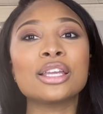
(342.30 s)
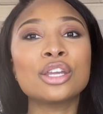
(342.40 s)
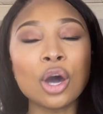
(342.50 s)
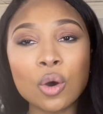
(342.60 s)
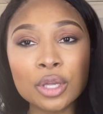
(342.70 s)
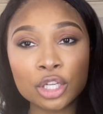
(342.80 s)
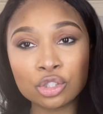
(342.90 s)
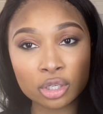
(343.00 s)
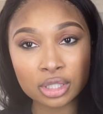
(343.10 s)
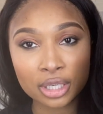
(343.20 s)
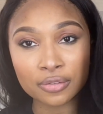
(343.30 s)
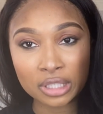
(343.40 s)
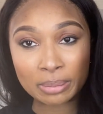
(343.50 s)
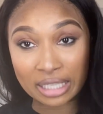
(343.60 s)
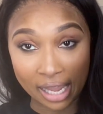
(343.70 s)
Go get yourself
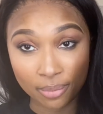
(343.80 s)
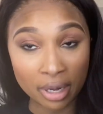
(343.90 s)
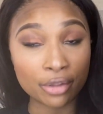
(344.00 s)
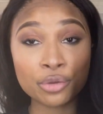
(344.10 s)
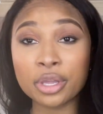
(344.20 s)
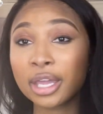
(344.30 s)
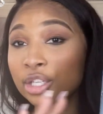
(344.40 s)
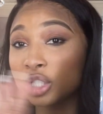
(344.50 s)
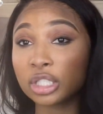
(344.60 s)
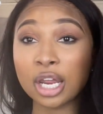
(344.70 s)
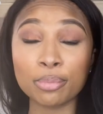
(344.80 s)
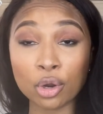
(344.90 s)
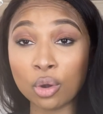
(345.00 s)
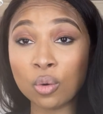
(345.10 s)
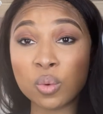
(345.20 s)
some tape. Now you can just tape
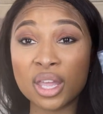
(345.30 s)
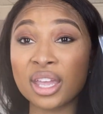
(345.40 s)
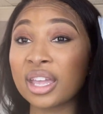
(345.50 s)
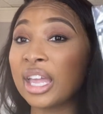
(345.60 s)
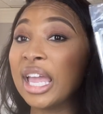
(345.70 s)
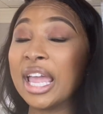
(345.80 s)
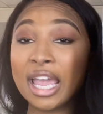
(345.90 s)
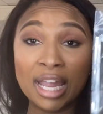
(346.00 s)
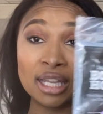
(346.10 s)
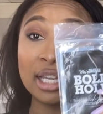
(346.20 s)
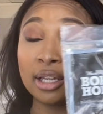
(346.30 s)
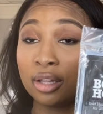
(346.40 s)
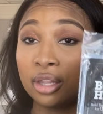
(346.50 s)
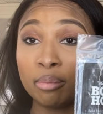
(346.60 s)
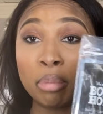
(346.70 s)
your whole wig, and
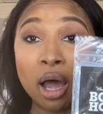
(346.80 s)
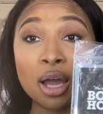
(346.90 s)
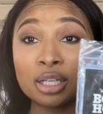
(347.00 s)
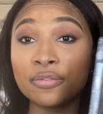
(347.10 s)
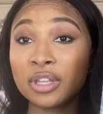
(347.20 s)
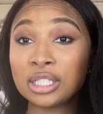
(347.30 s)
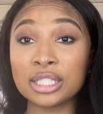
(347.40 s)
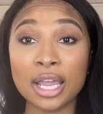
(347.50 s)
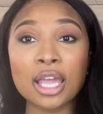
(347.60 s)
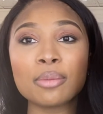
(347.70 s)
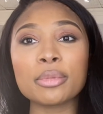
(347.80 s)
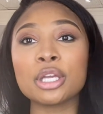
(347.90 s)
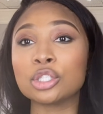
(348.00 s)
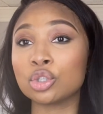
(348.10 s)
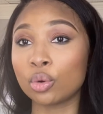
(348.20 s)
the bond of this tape
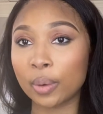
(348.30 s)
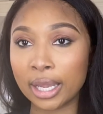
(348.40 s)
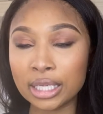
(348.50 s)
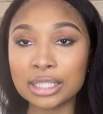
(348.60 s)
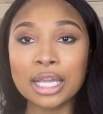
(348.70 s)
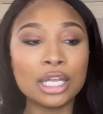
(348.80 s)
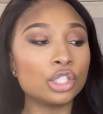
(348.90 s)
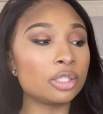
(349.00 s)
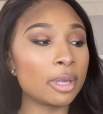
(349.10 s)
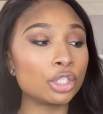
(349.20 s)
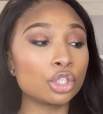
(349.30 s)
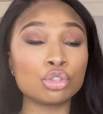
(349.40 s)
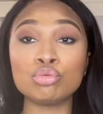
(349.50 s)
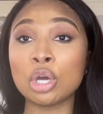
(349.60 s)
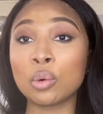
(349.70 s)
is great. Just make sure
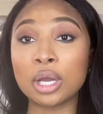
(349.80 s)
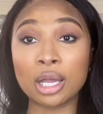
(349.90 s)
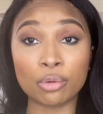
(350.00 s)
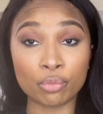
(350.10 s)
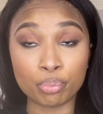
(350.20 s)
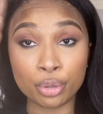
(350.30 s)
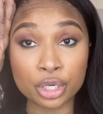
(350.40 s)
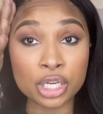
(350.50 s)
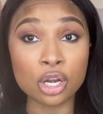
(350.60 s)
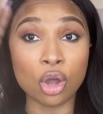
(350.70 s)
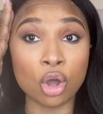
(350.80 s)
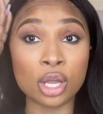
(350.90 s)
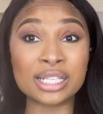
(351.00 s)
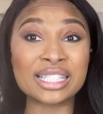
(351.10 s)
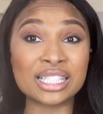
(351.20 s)
you don't put it
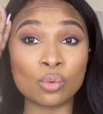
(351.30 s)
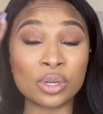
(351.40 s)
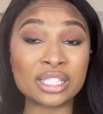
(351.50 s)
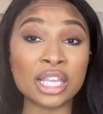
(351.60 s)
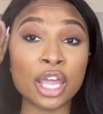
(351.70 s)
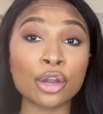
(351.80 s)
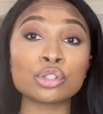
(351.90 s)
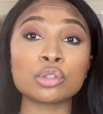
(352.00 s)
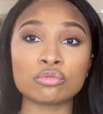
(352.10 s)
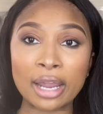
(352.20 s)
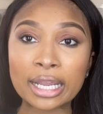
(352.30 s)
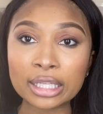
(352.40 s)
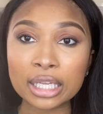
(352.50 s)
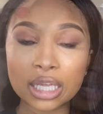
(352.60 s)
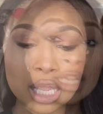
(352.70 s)
on someone's hair
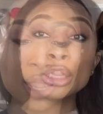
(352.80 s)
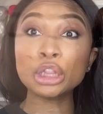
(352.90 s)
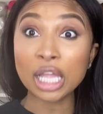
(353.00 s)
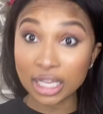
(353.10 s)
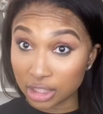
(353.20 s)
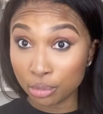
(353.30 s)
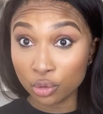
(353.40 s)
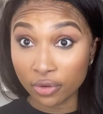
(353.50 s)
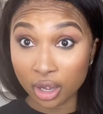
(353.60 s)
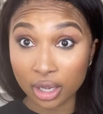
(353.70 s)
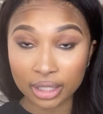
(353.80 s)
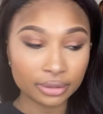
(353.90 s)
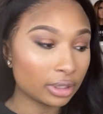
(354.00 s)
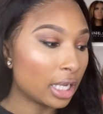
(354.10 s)
directly. Let's move on.